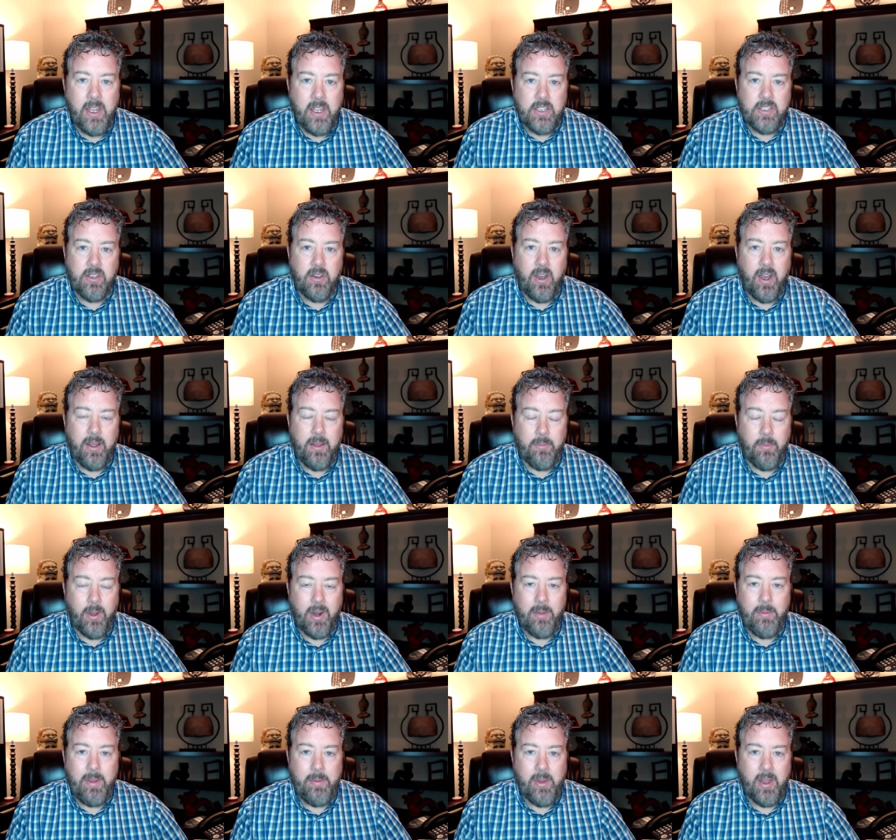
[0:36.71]
So
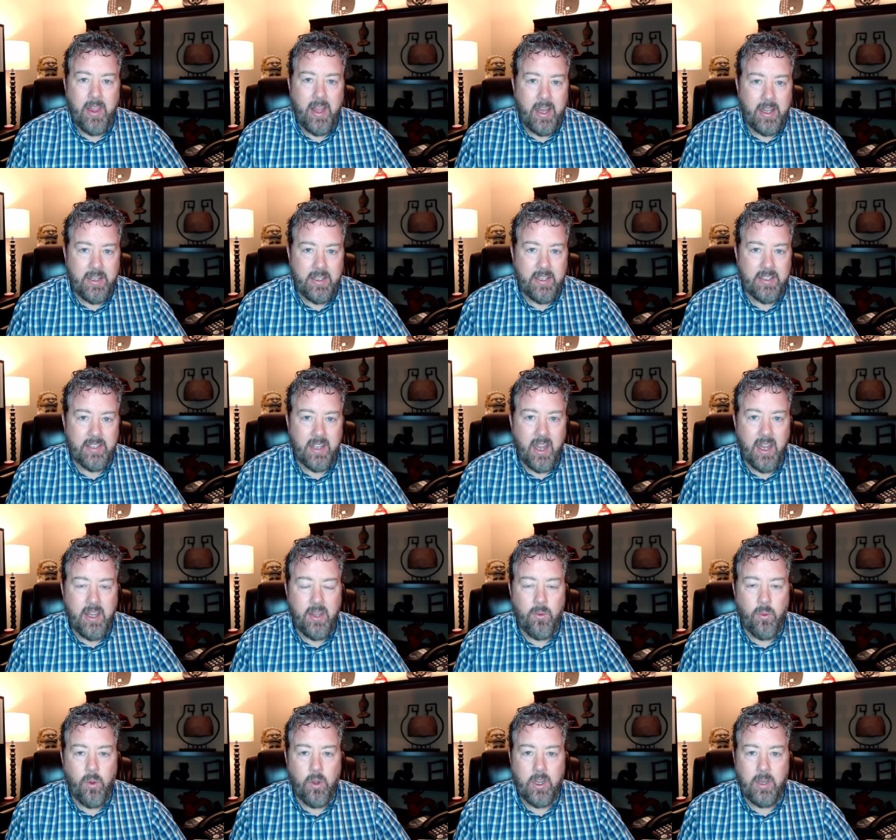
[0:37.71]
what I mean by that is I
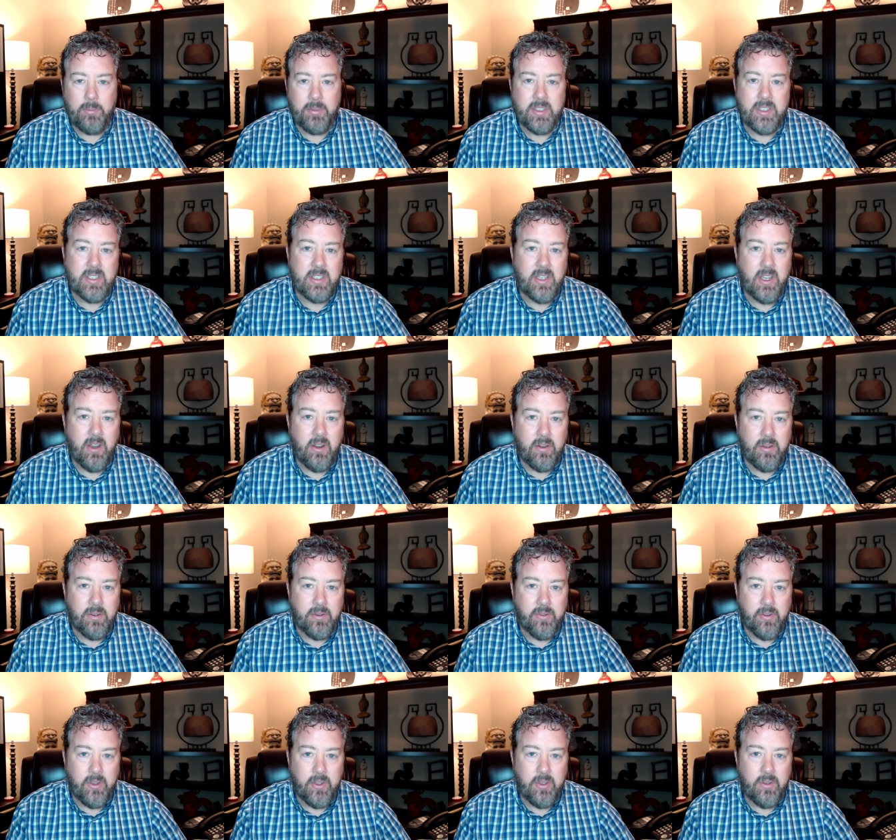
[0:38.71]
could work up a scenario
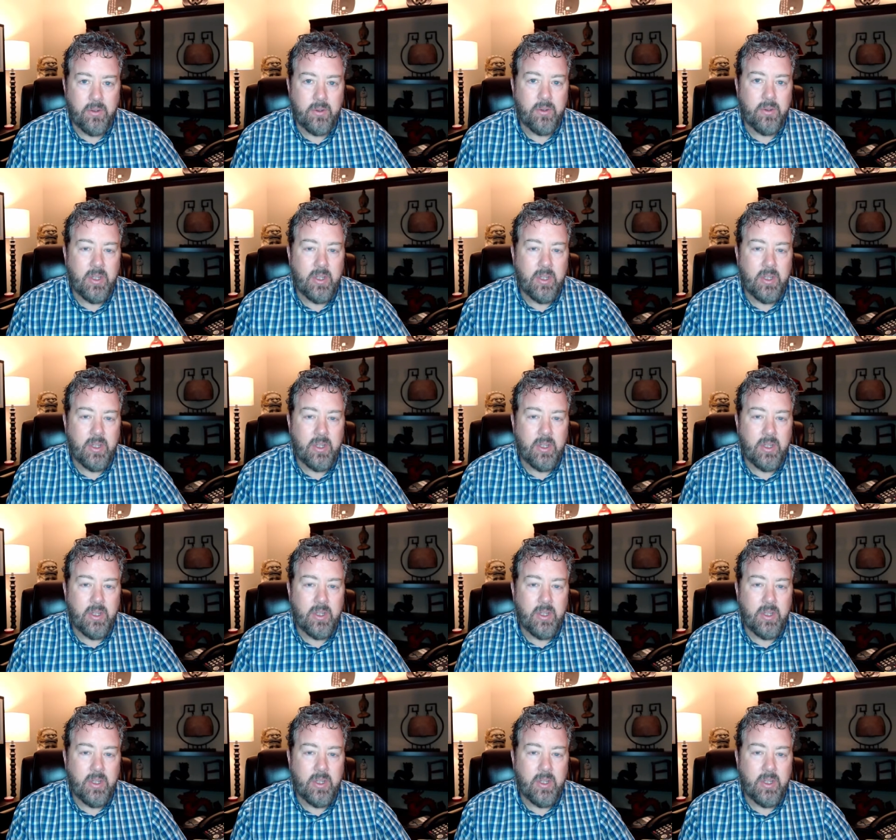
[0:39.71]
for you